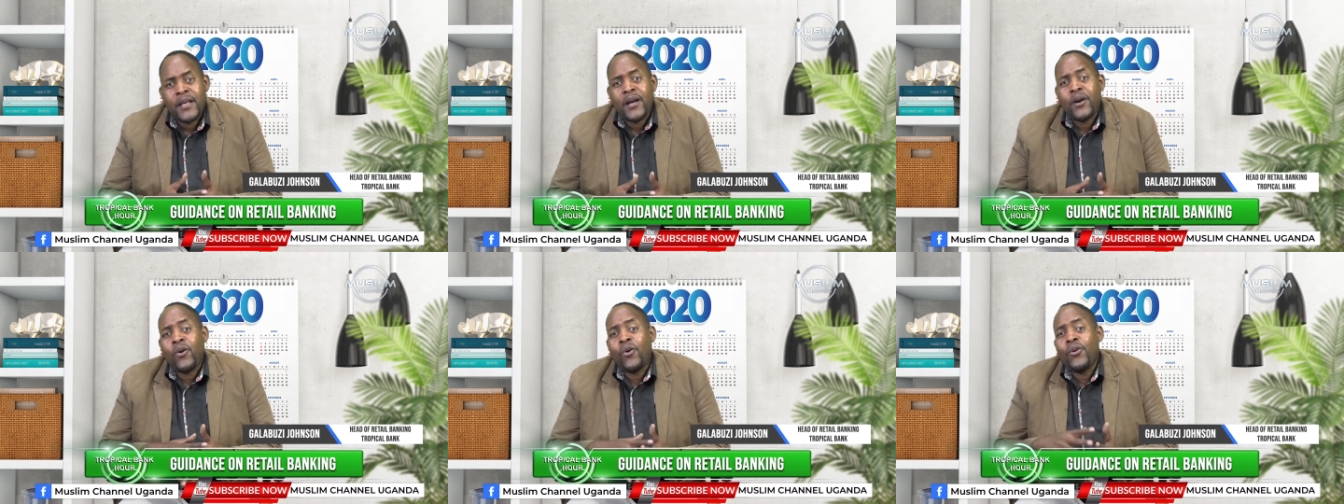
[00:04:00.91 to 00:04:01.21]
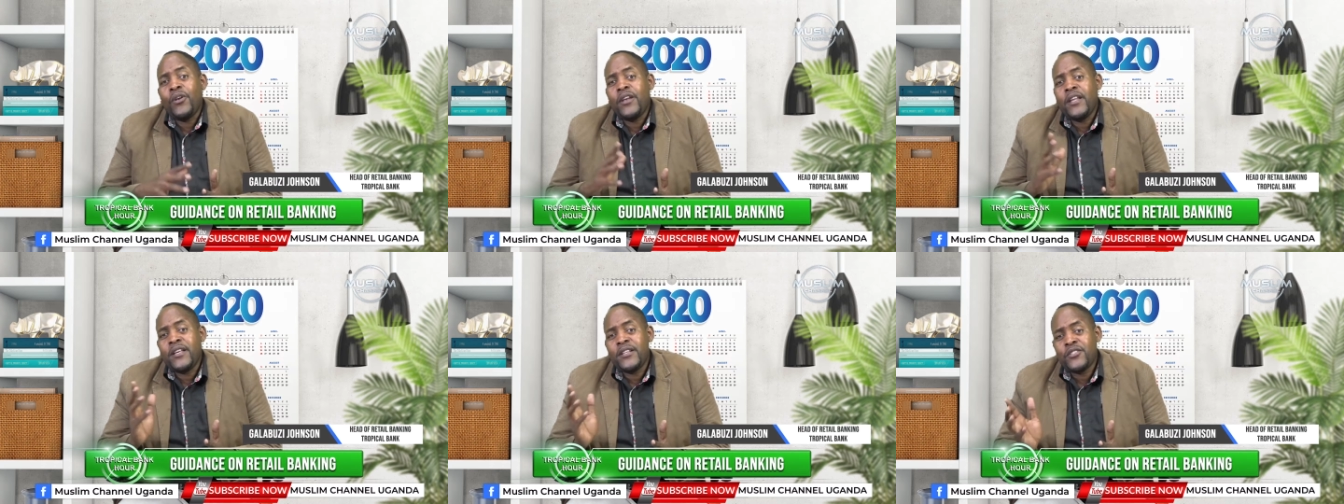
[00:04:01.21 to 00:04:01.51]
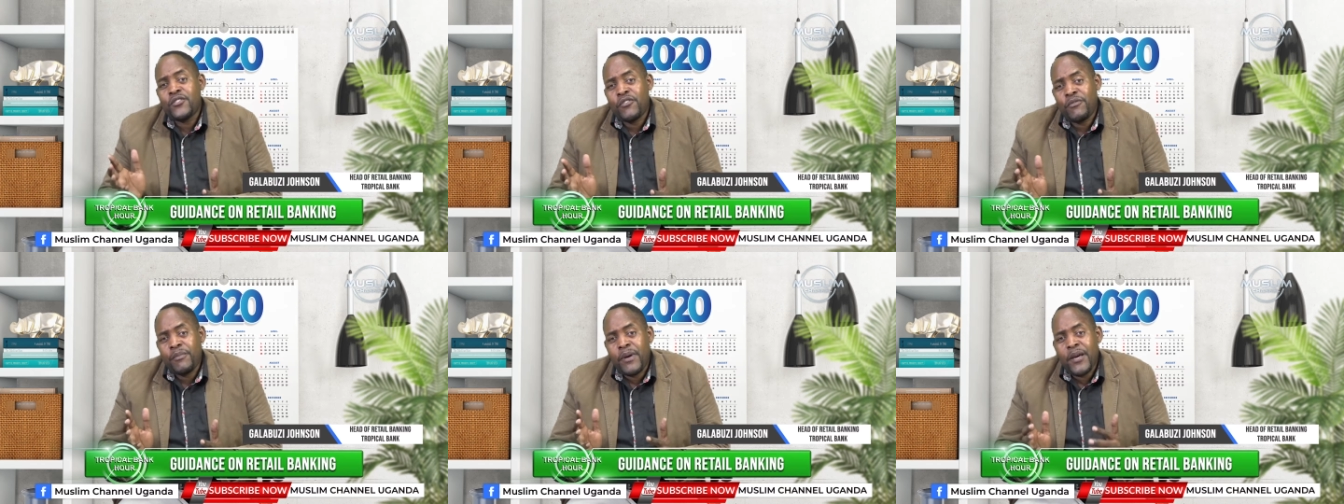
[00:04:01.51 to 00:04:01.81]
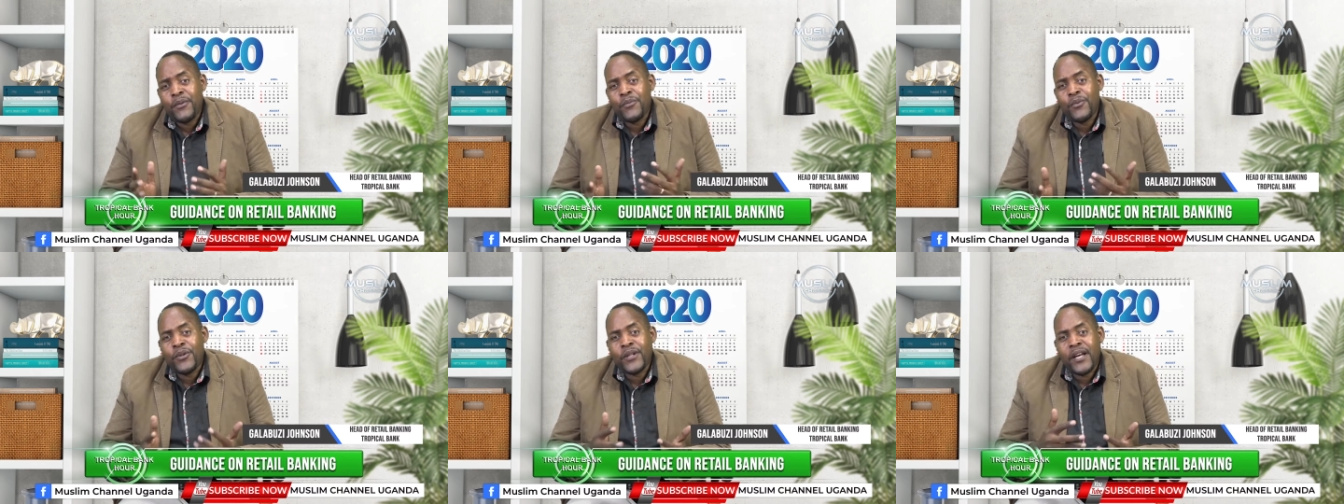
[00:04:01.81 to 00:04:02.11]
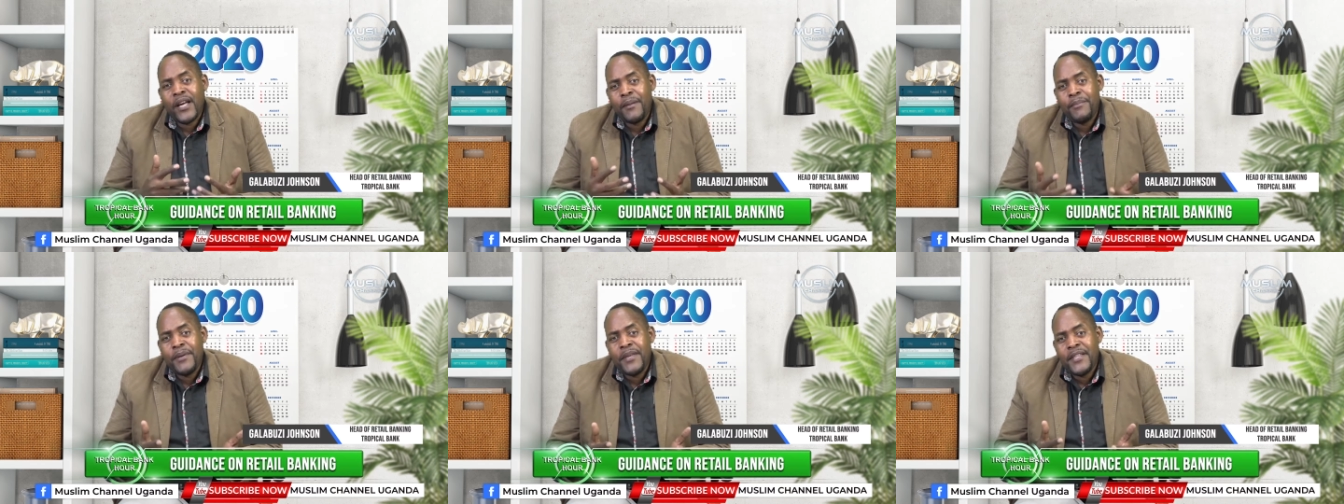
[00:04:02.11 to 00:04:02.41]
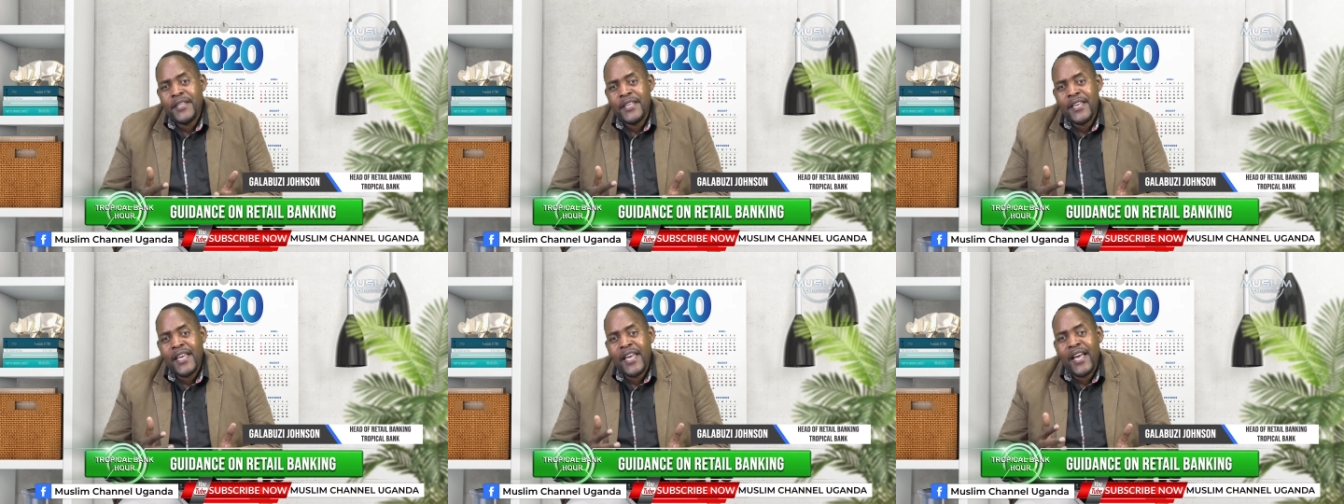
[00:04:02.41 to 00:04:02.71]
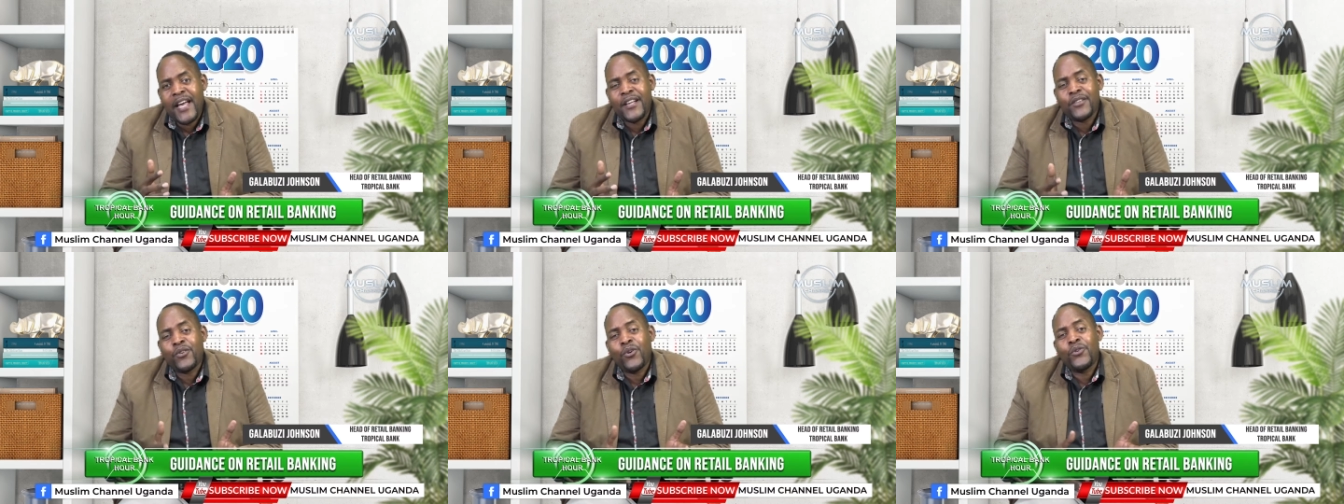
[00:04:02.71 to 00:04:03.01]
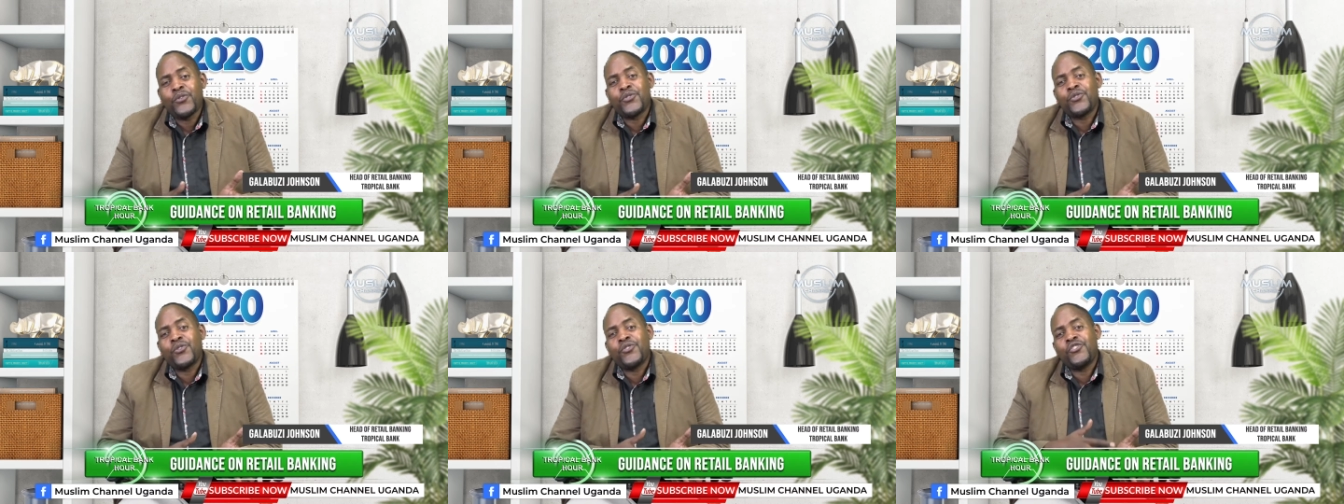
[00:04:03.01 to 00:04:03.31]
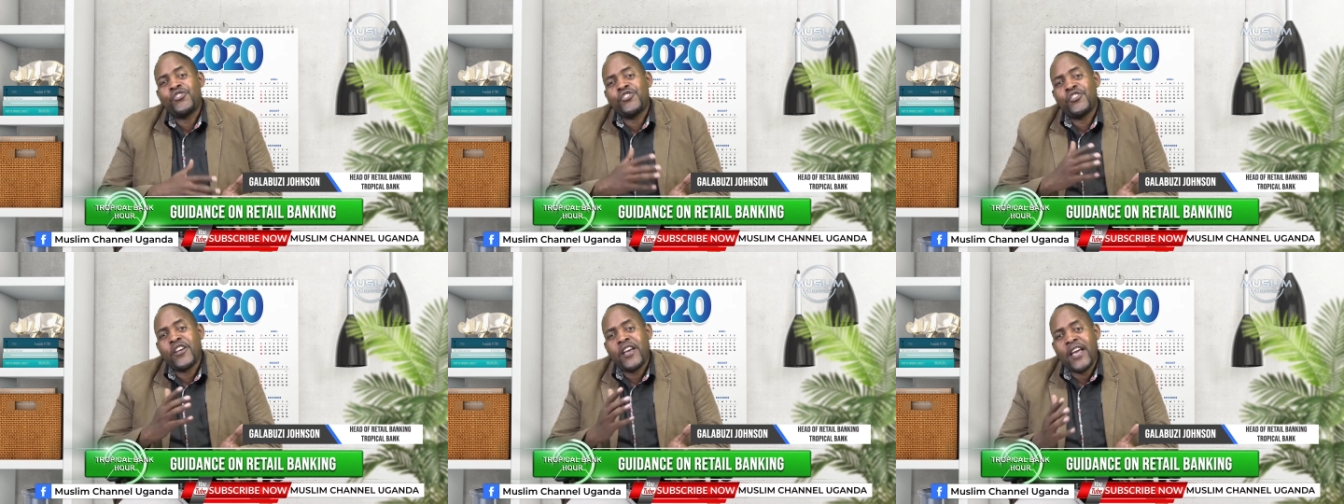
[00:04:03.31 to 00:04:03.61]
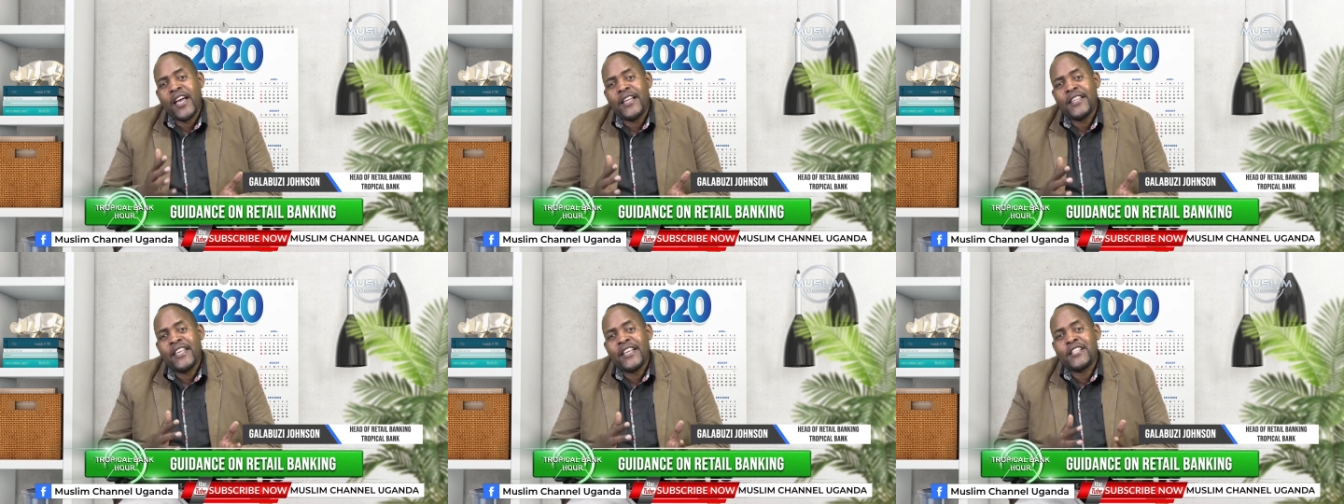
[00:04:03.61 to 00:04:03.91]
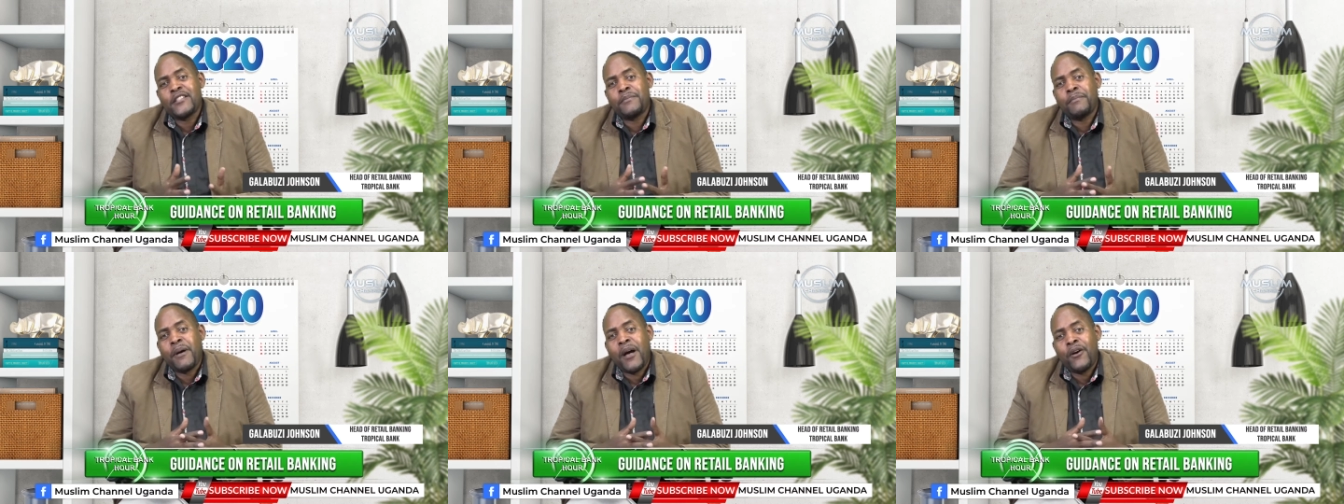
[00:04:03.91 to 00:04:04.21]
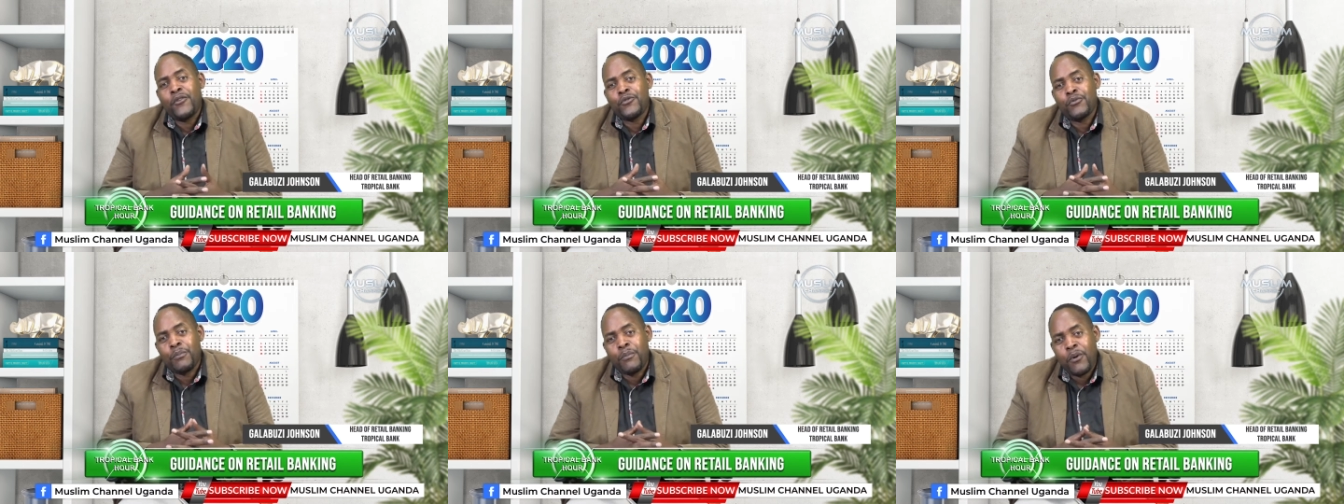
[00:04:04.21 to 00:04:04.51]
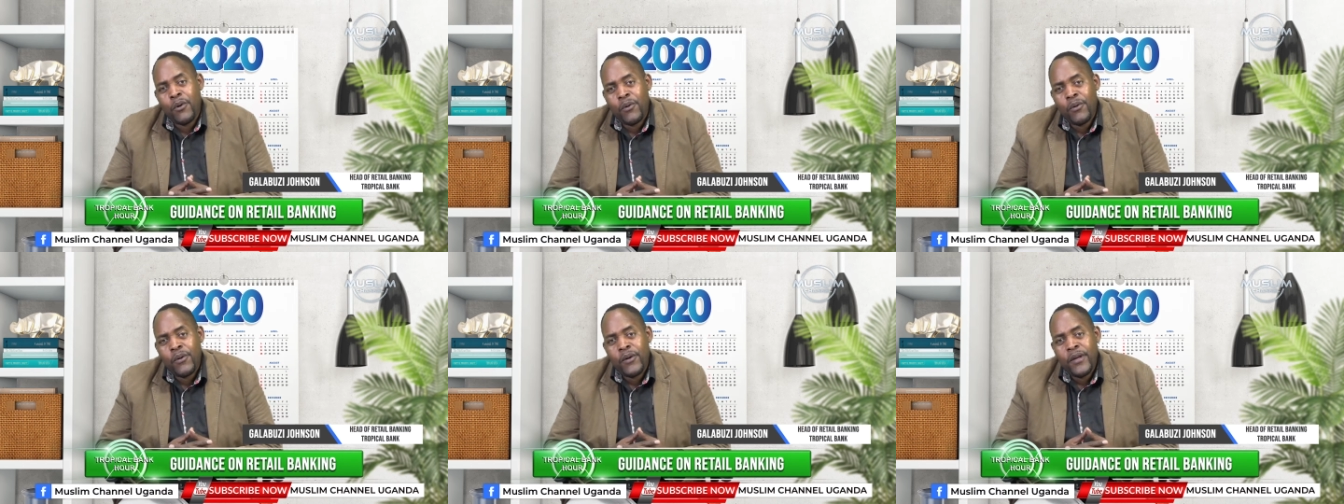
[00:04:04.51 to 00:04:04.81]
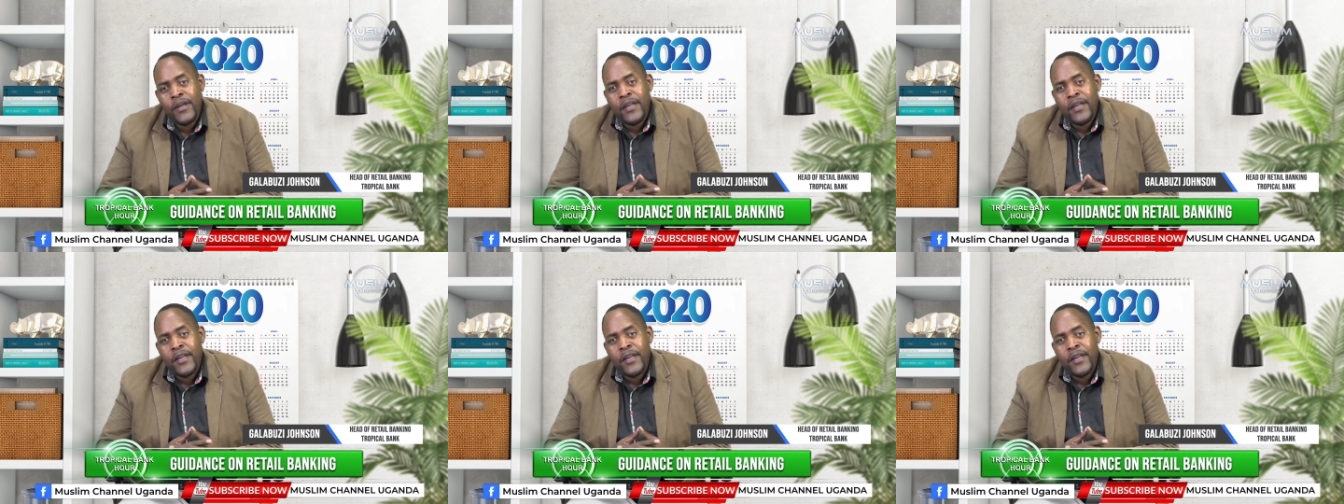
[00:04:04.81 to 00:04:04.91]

Colleagues of mine will come in here and also share and expound more,